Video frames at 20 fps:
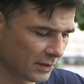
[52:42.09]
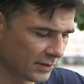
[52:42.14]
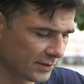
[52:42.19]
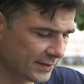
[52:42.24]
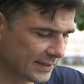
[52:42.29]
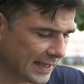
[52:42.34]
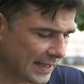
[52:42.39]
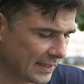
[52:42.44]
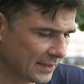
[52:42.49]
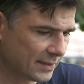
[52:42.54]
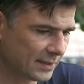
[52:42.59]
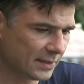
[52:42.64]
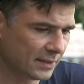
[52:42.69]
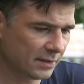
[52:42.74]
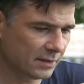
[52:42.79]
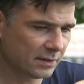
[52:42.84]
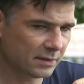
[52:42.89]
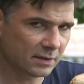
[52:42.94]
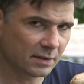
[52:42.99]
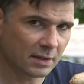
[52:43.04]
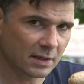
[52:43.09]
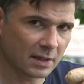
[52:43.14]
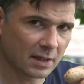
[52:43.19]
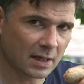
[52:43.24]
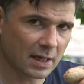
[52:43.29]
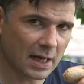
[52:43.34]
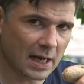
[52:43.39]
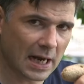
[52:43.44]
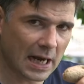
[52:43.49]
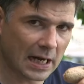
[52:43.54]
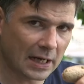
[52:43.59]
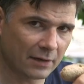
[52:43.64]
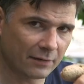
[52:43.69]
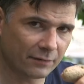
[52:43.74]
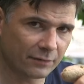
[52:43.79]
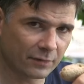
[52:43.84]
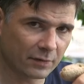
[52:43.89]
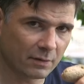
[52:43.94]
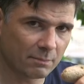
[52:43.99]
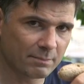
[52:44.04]
skeletons out
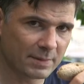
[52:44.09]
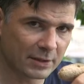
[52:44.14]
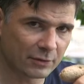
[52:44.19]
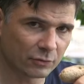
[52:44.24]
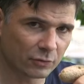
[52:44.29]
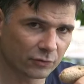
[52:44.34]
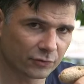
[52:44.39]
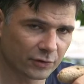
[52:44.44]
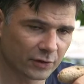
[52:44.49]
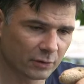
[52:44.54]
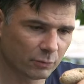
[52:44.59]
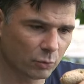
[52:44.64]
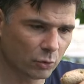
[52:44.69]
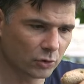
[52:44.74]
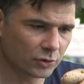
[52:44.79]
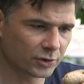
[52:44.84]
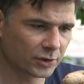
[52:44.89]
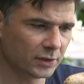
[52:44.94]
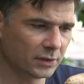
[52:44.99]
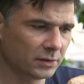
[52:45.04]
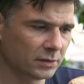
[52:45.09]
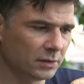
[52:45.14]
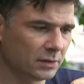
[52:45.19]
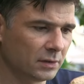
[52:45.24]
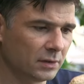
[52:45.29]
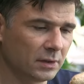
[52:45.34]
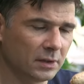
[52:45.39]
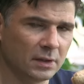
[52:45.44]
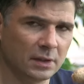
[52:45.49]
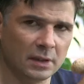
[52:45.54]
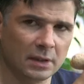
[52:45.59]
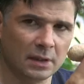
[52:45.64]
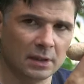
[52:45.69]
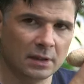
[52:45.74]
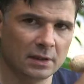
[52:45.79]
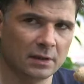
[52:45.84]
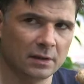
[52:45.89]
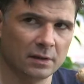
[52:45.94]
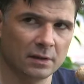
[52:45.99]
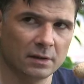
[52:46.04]
of minerals in the water.
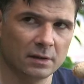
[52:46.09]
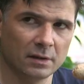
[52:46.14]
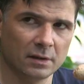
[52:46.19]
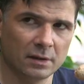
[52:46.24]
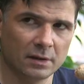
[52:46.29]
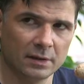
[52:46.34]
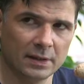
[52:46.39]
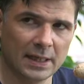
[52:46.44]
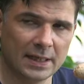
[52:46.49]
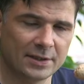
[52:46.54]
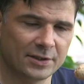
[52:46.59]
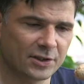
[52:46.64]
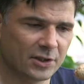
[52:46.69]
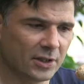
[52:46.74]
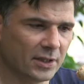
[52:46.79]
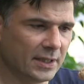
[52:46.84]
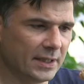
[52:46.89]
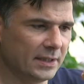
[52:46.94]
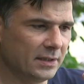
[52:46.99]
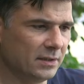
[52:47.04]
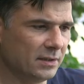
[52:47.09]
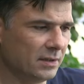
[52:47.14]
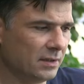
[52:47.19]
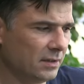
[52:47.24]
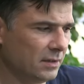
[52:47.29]
They died.